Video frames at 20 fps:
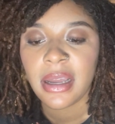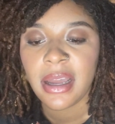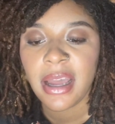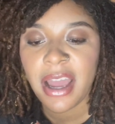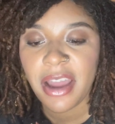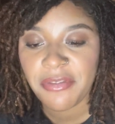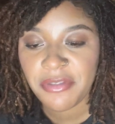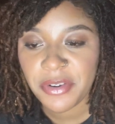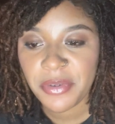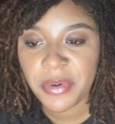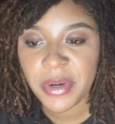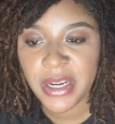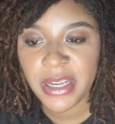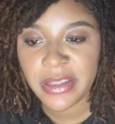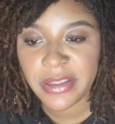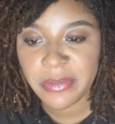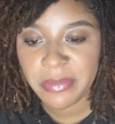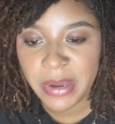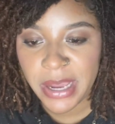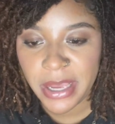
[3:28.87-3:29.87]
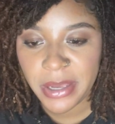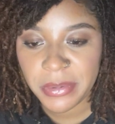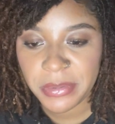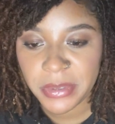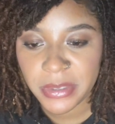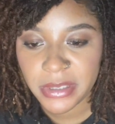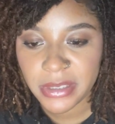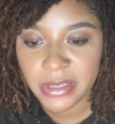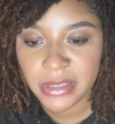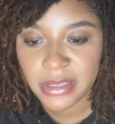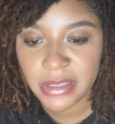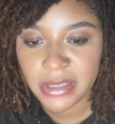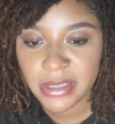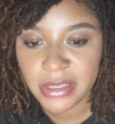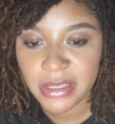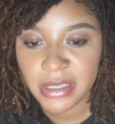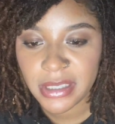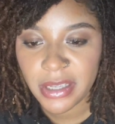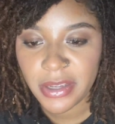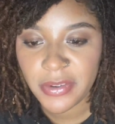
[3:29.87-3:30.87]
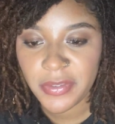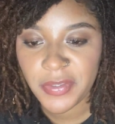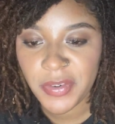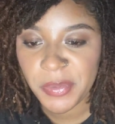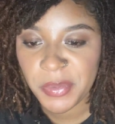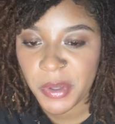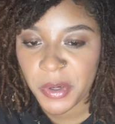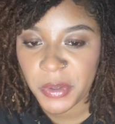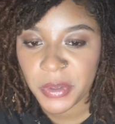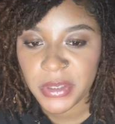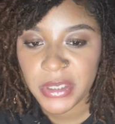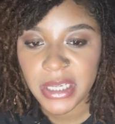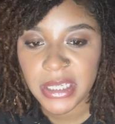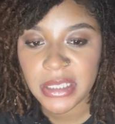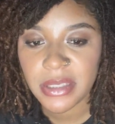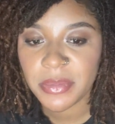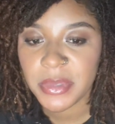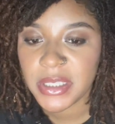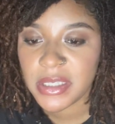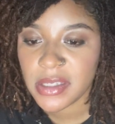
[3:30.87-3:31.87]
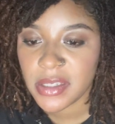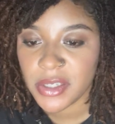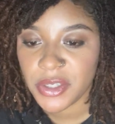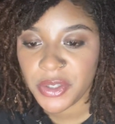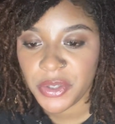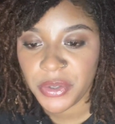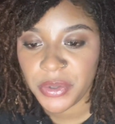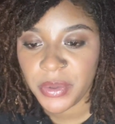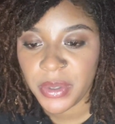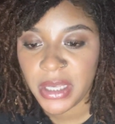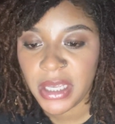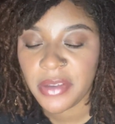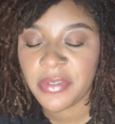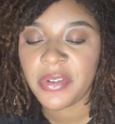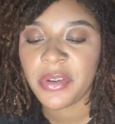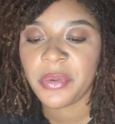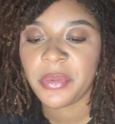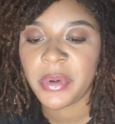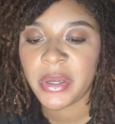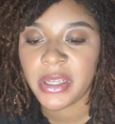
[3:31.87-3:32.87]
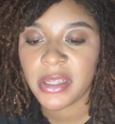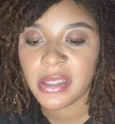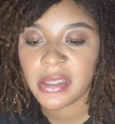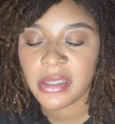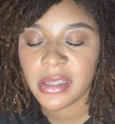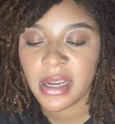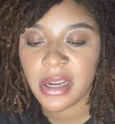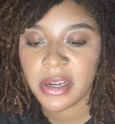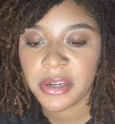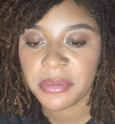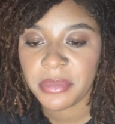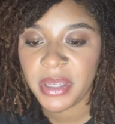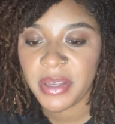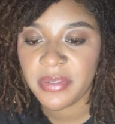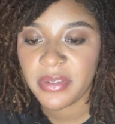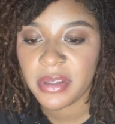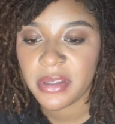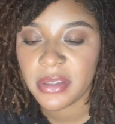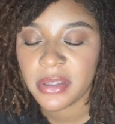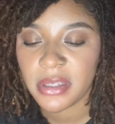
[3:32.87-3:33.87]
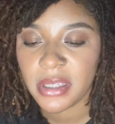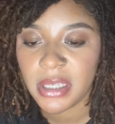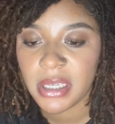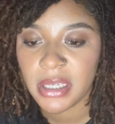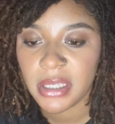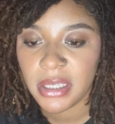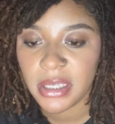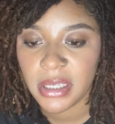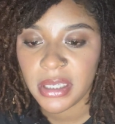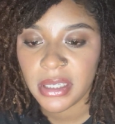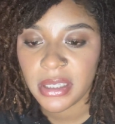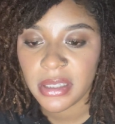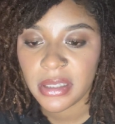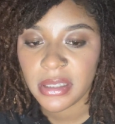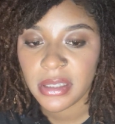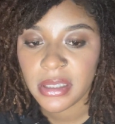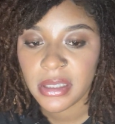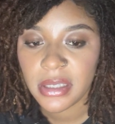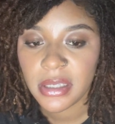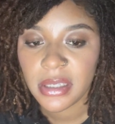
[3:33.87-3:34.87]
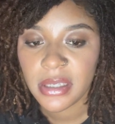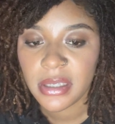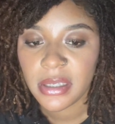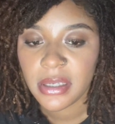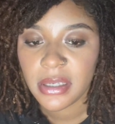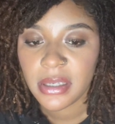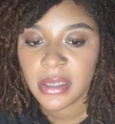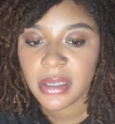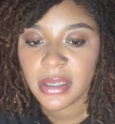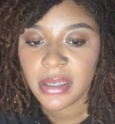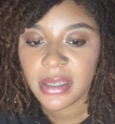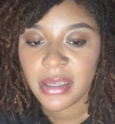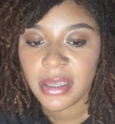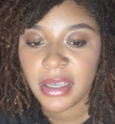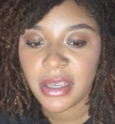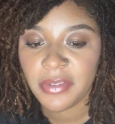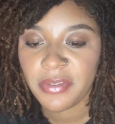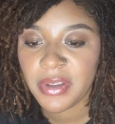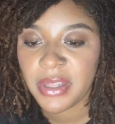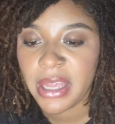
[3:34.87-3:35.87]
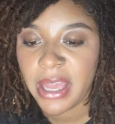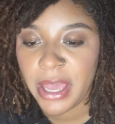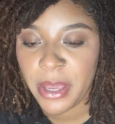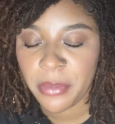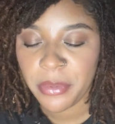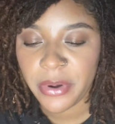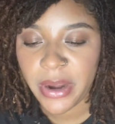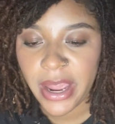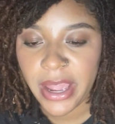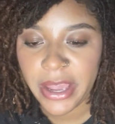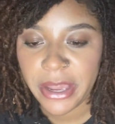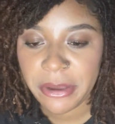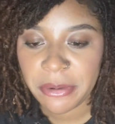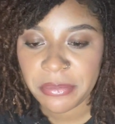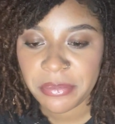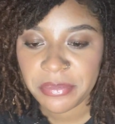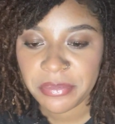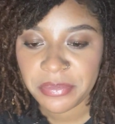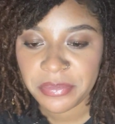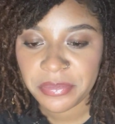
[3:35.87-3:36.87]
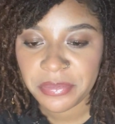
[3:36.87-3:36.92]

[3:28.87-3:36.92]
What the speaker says: everywhere in the Bible, from the Old Testament to the New, even when, even Gideon, even Abraham,